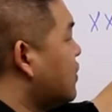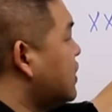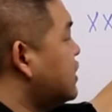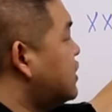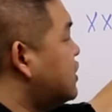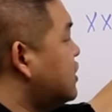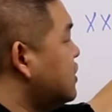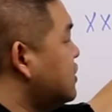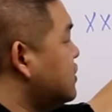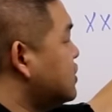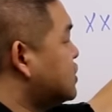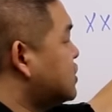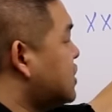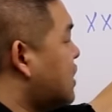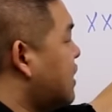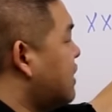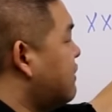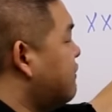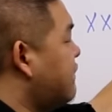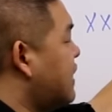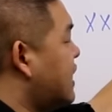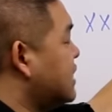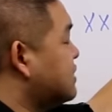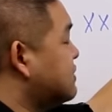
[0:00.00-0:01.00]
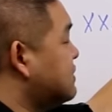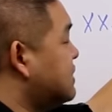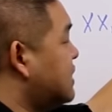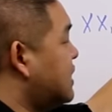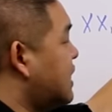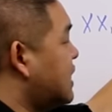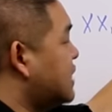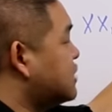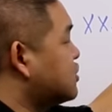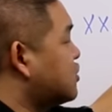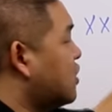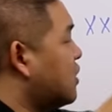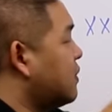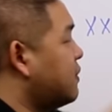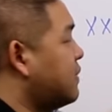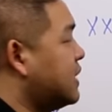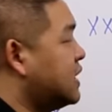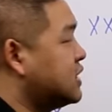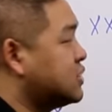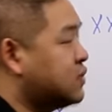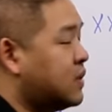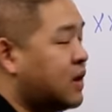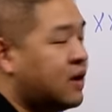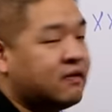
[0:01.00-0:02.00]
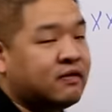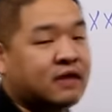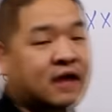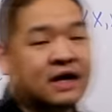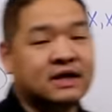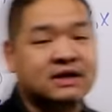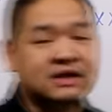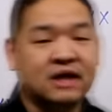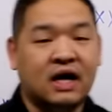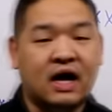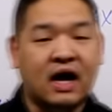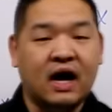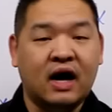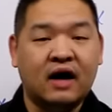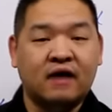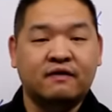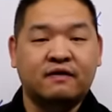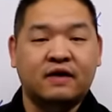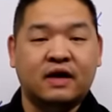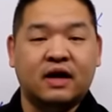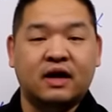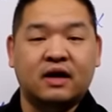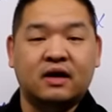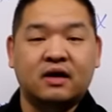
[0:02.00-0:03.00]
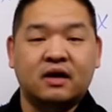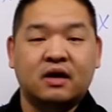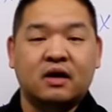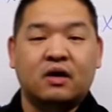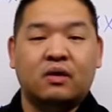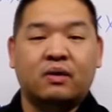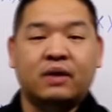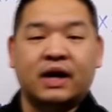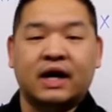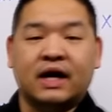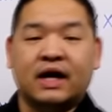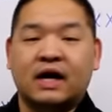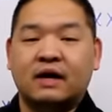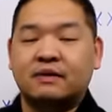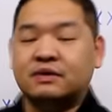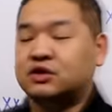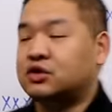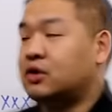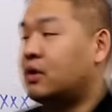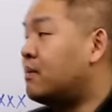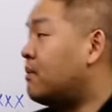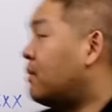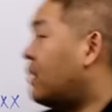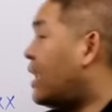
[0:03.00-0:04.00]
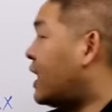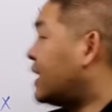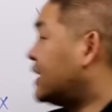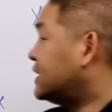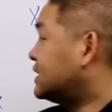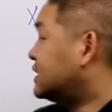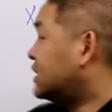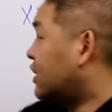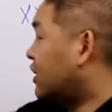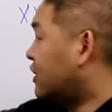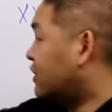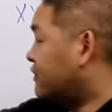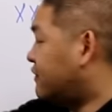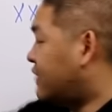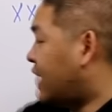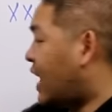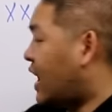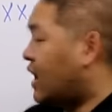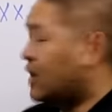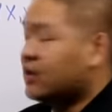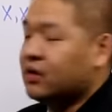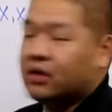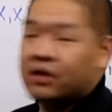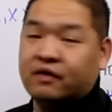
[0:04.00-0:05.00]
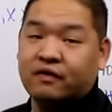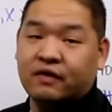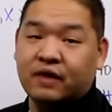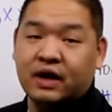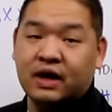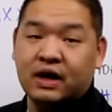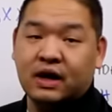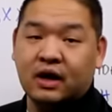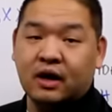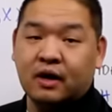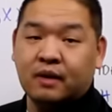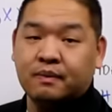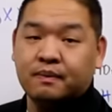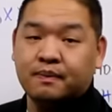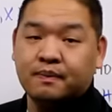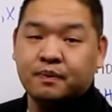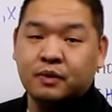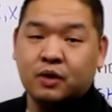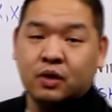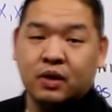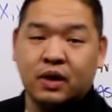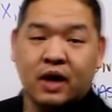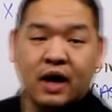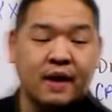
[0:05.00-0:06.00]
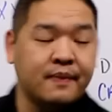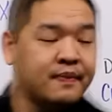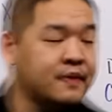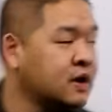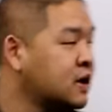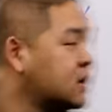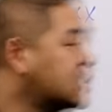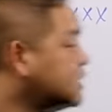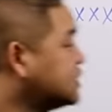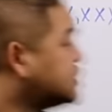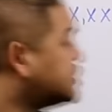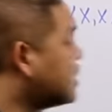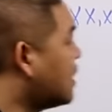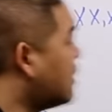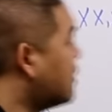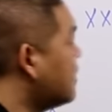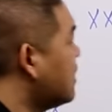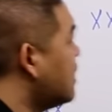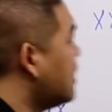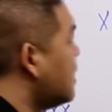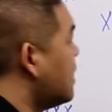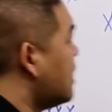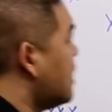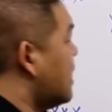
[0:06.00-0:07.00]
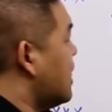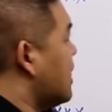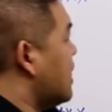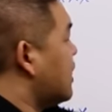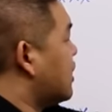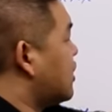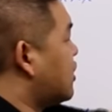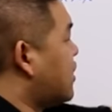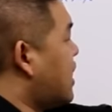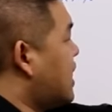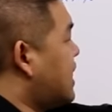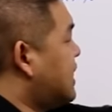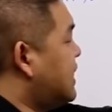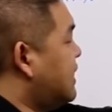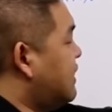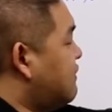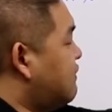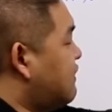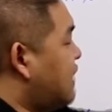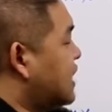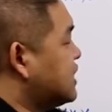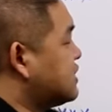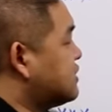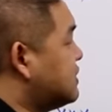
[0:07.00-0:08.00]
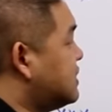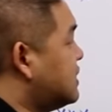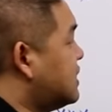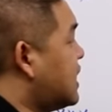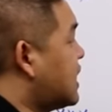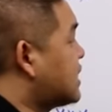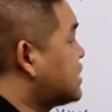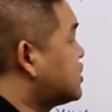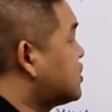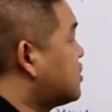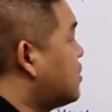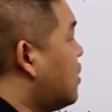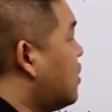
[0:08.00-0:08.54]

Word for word: reduce our investment in X Corp because we have less of it when it comes to a monetary value over here. Okay, so credit investment in X